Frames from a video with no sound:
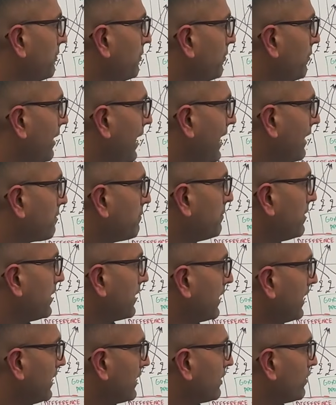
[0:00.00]
black
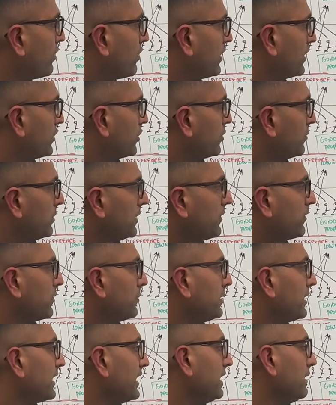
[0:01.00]
bucket or it could be from
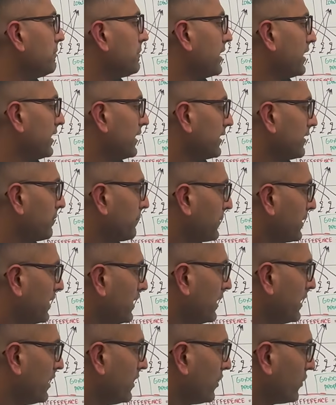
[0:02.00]
the green bucket.
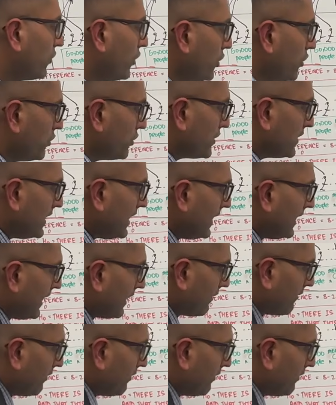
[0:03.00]
So you see that